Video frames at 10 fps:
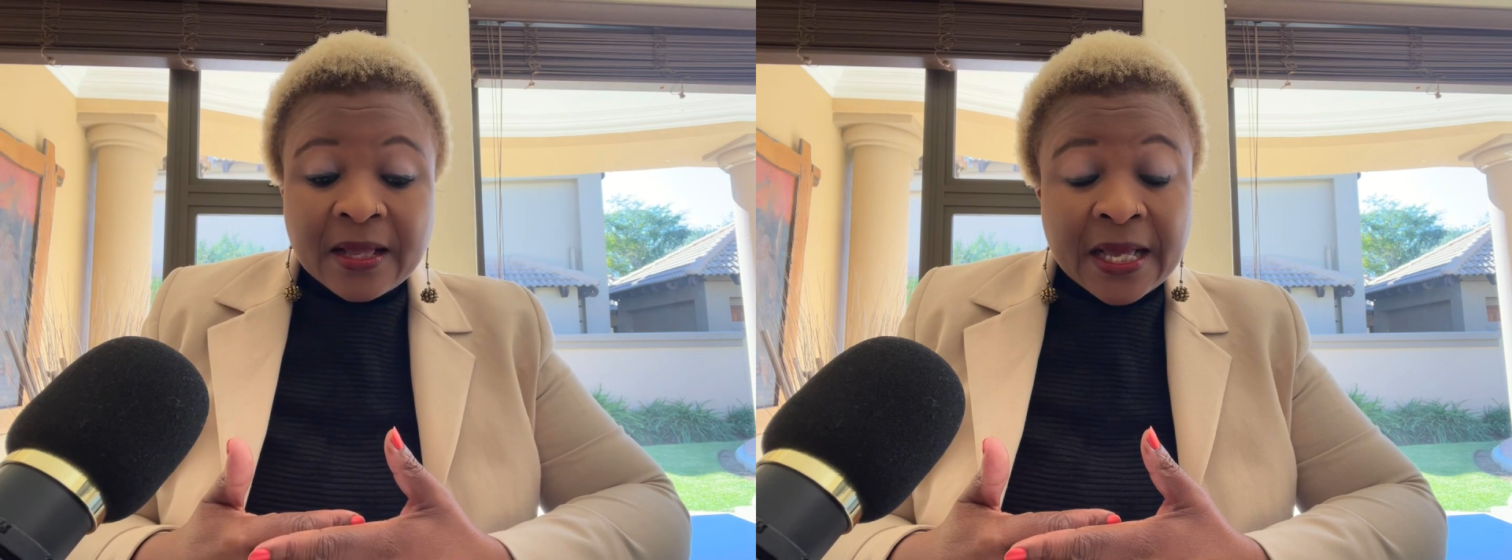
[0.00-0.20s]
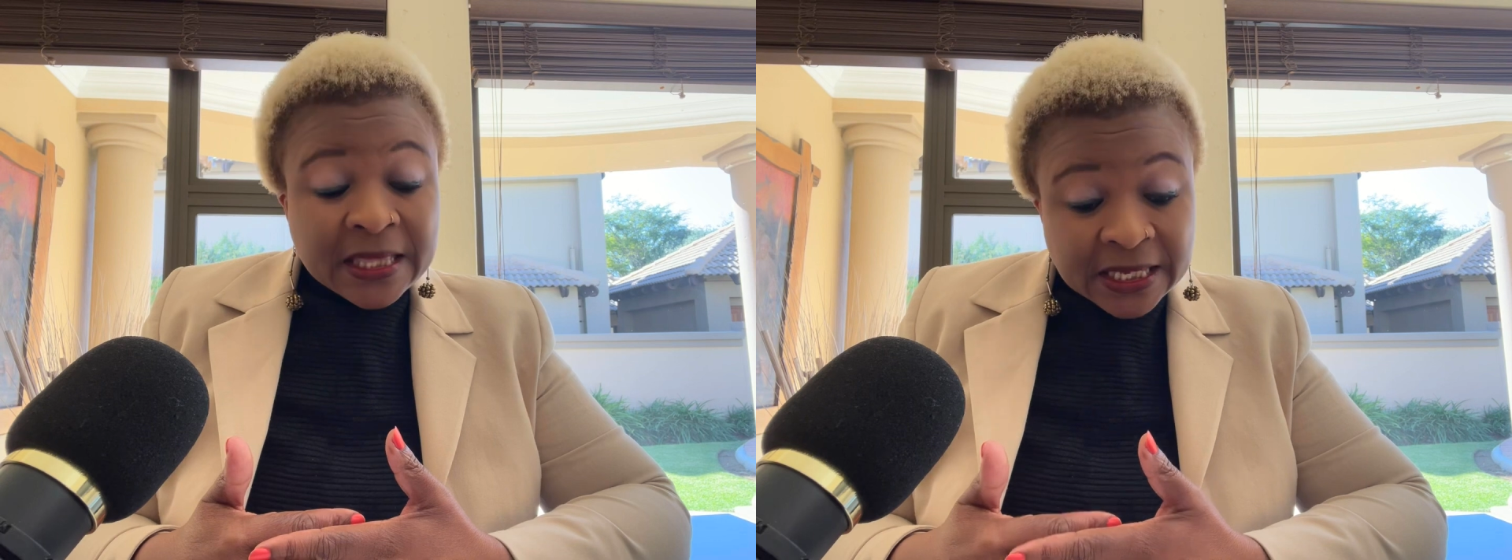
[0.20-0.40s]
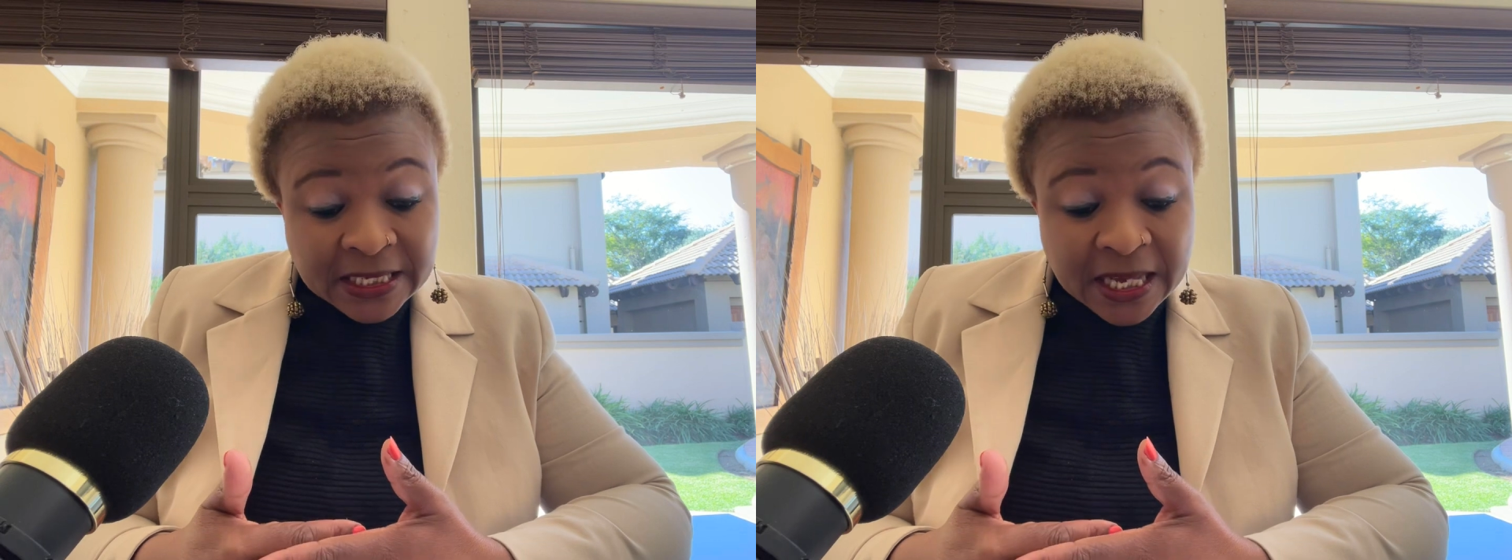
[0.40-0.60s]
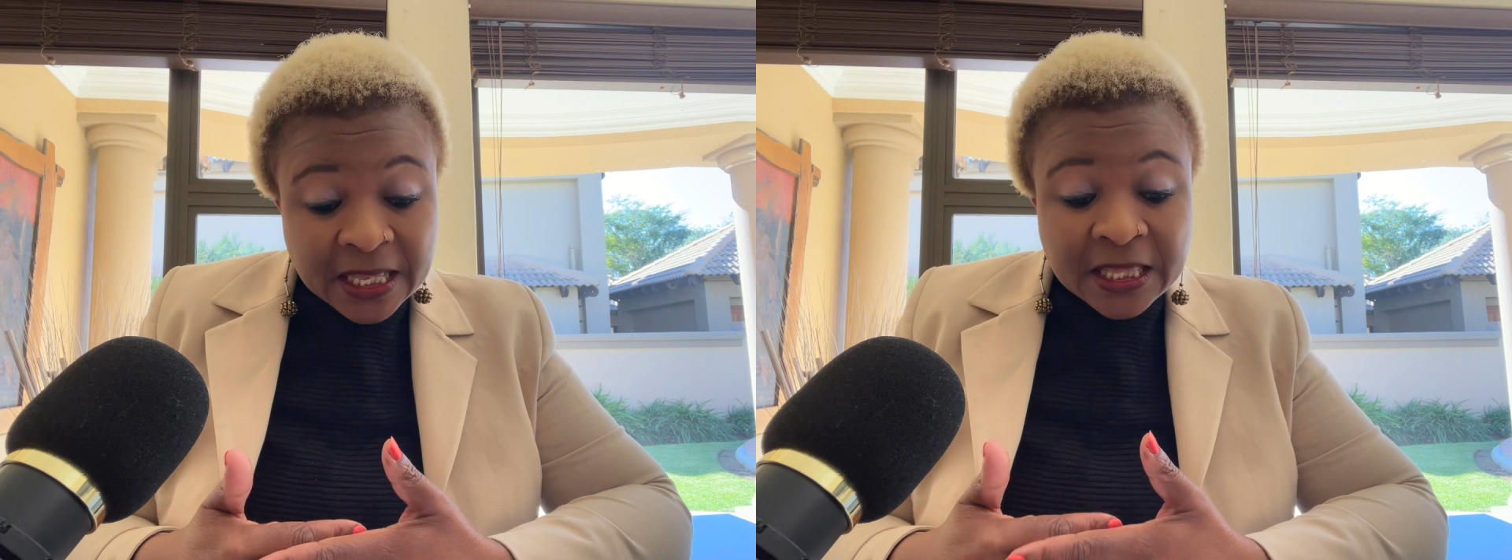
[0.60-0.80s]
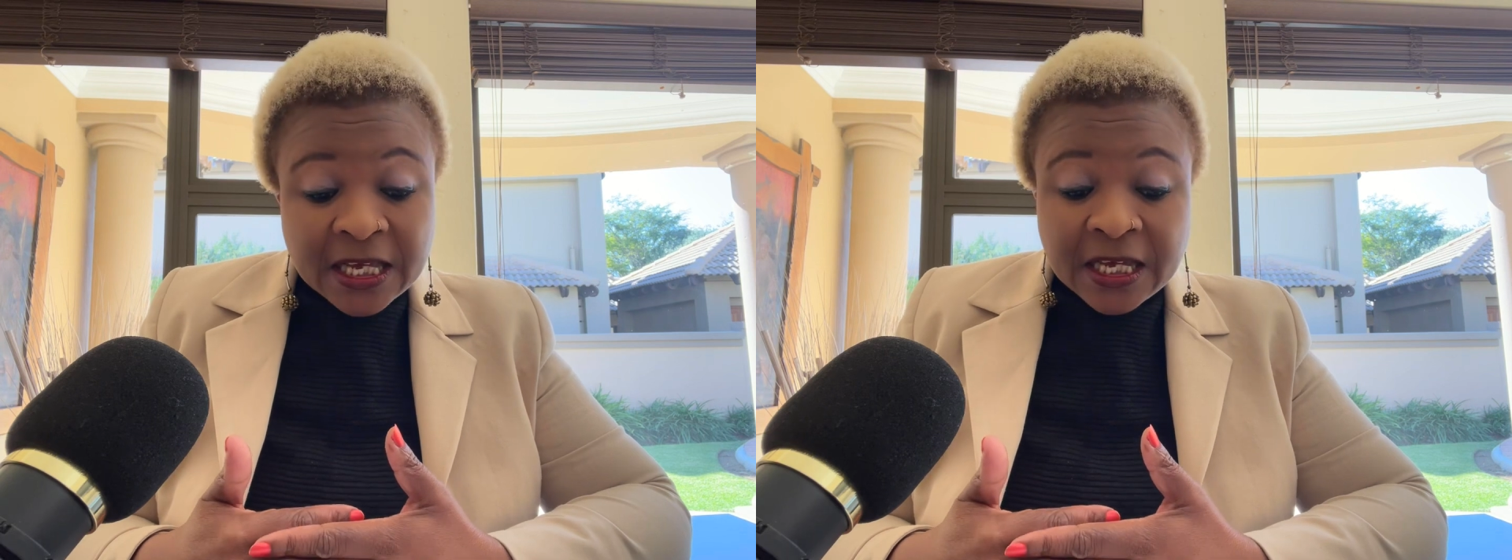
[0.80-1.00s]
And the
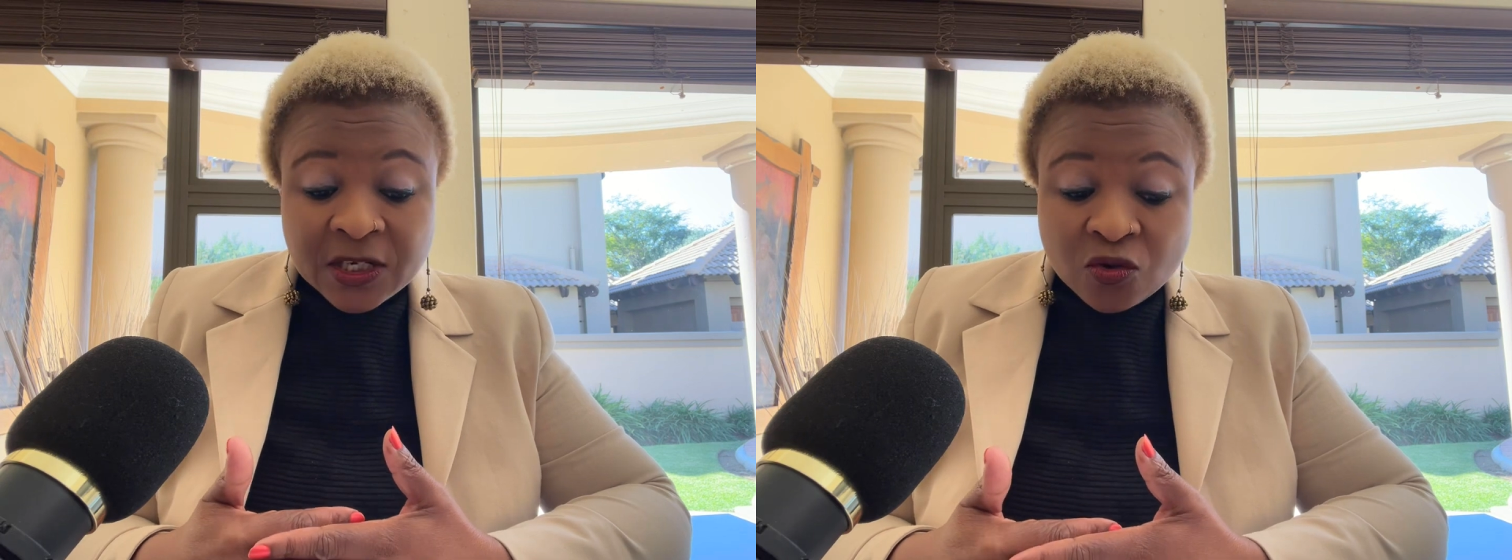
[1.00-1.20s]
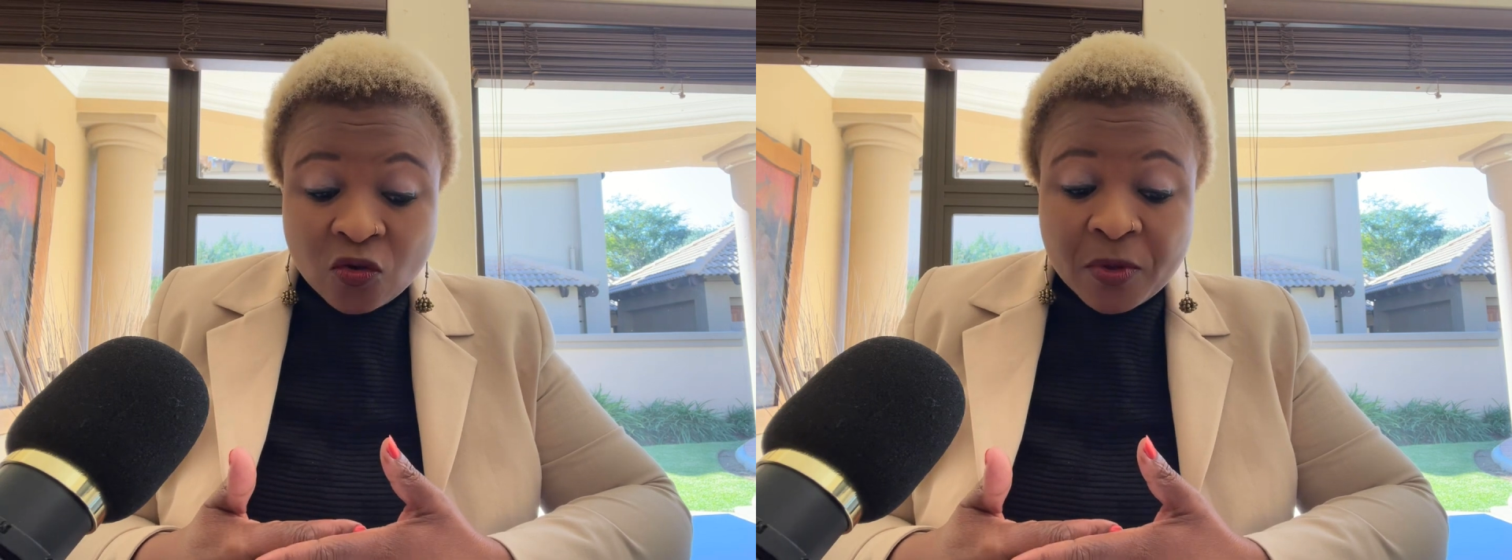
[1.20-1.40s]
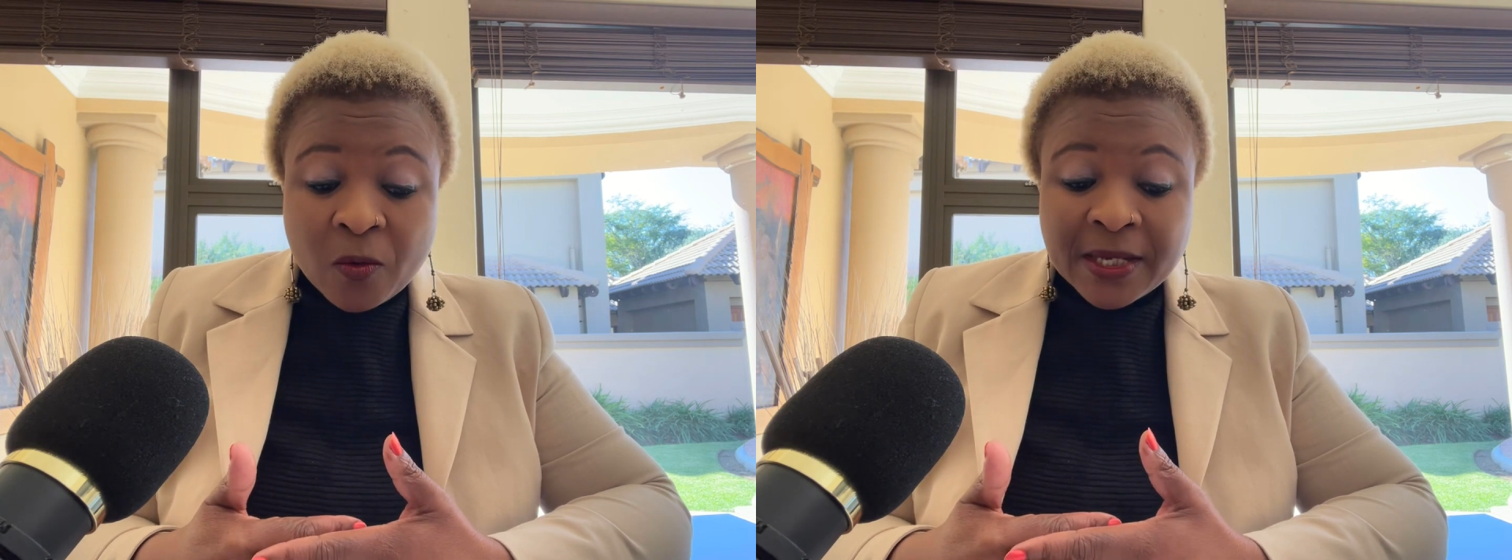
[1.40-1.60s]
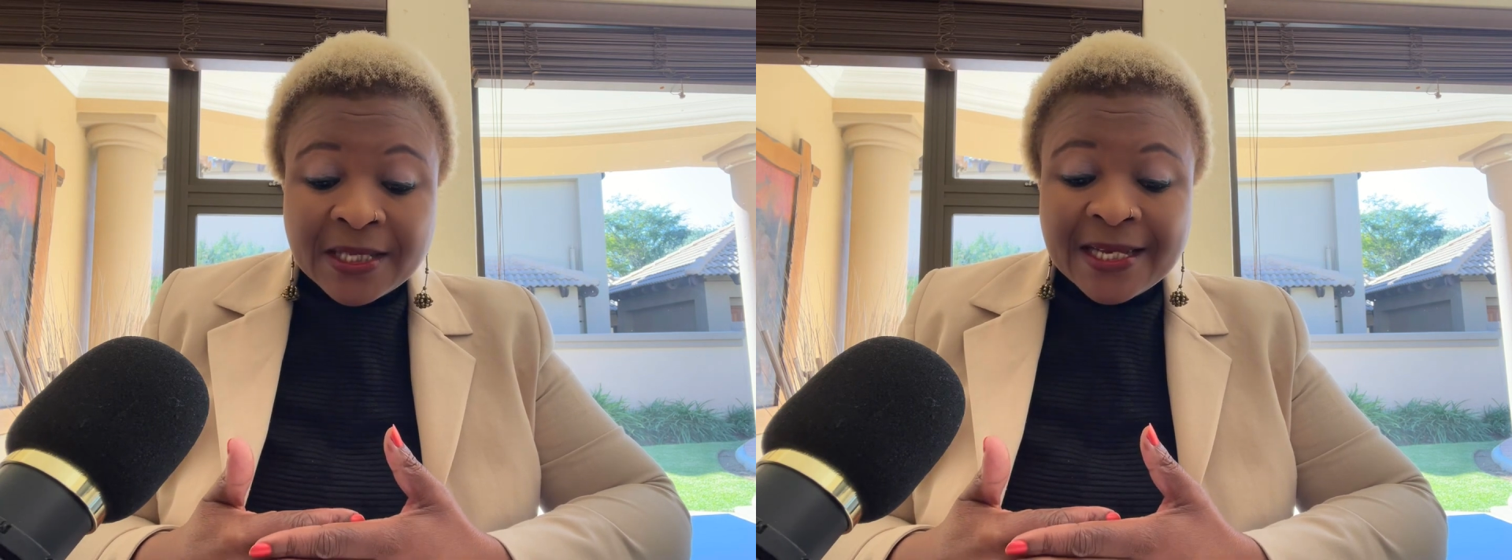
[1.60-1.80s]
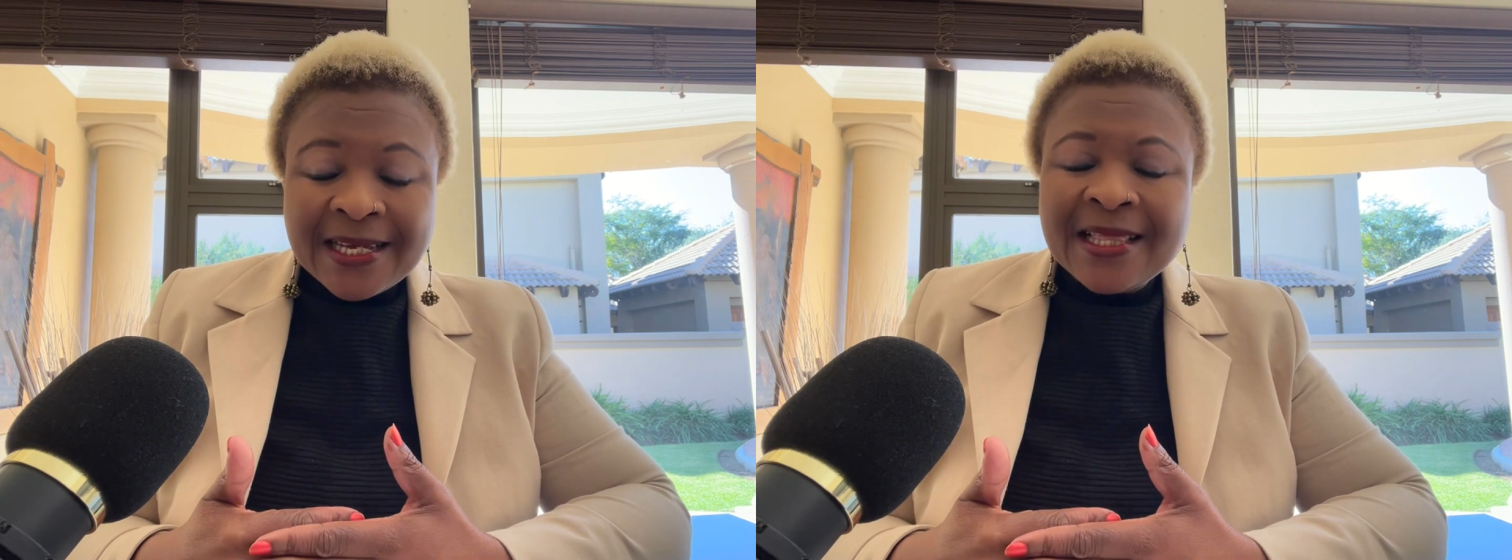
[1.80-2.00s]
second thing he told me was that